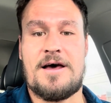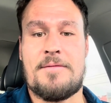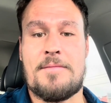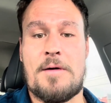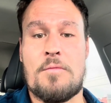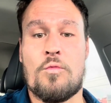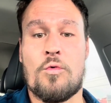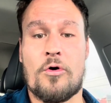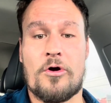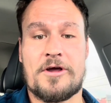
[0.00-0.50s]

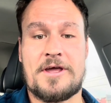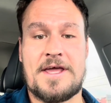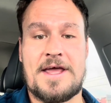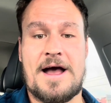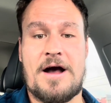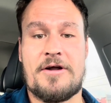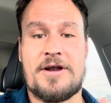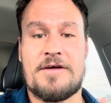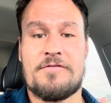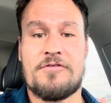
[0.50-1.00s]
I'm working
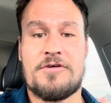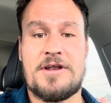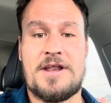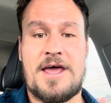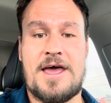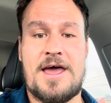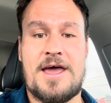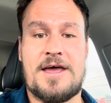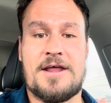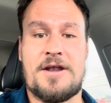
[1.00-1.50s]
out every
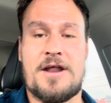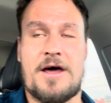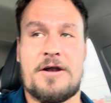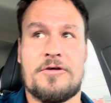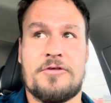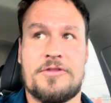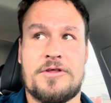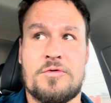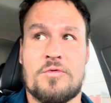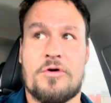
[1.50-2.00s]
day, and not
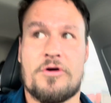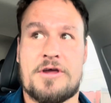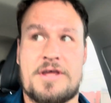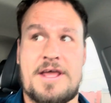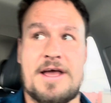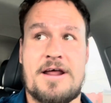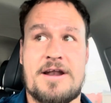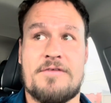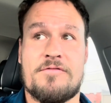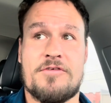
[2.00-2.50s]
only
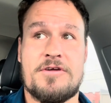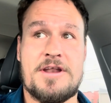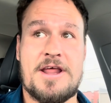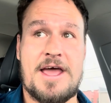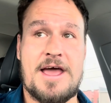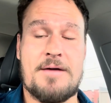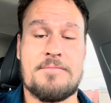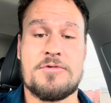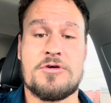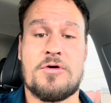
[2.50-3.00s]
working out every
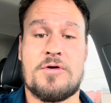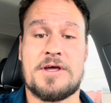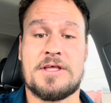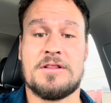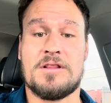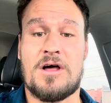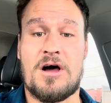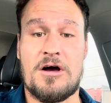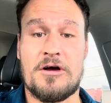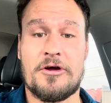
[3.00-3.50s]
day, I'm
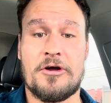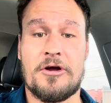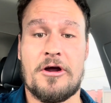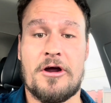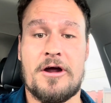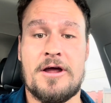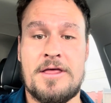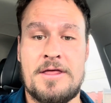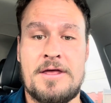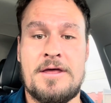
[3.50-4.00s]
going
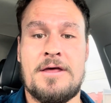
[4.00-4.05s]
longer.